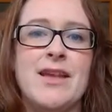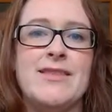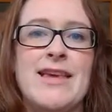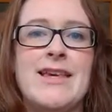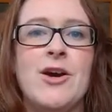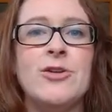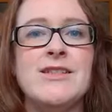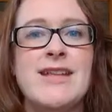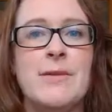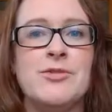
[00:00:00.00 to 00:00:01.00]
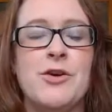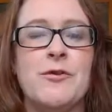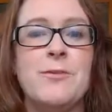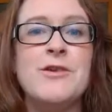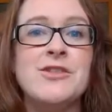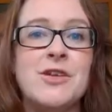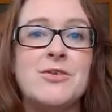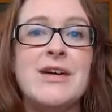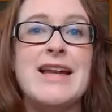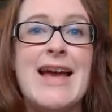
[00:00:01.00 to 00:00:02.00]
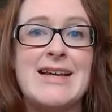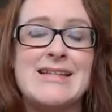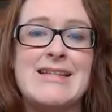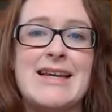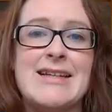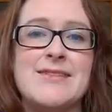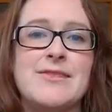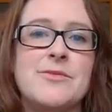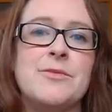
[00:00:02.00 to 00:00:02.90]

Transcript: the concept of musical connectedness,